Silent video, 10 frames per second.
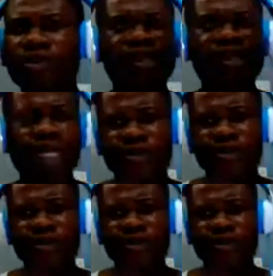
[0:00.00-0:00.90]
Different
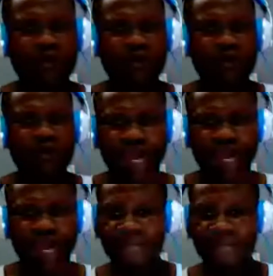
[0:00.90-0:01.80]
ways we'll be,
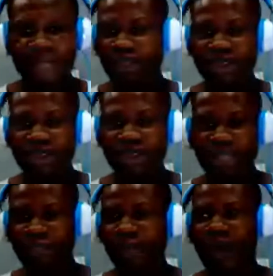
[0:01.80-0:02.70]
talking
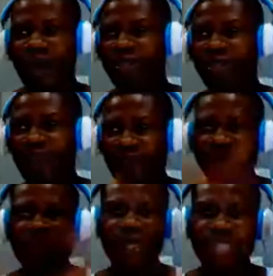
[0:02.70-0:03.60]
about different ways I
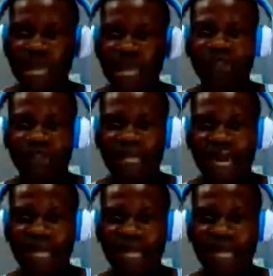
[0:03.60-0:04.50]
earn online
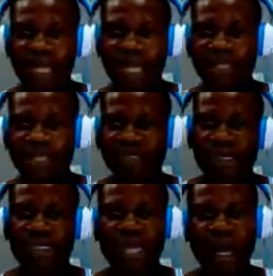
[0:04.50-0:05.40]

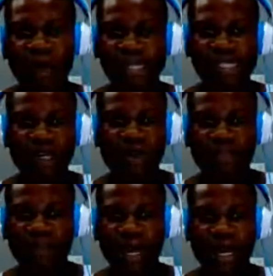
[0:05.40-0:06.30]
and how I set up
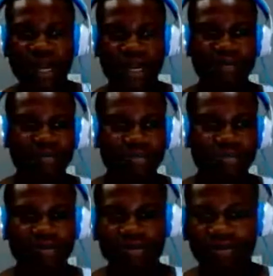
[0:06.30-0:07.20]
my,
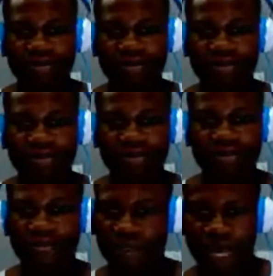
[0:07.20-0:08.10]

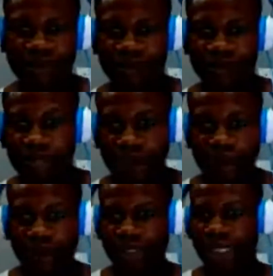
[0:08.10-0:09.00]
blogs and all the
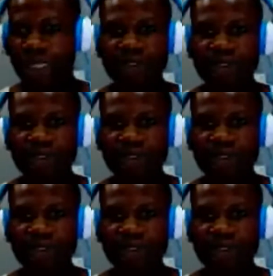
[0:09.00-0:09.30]
rest.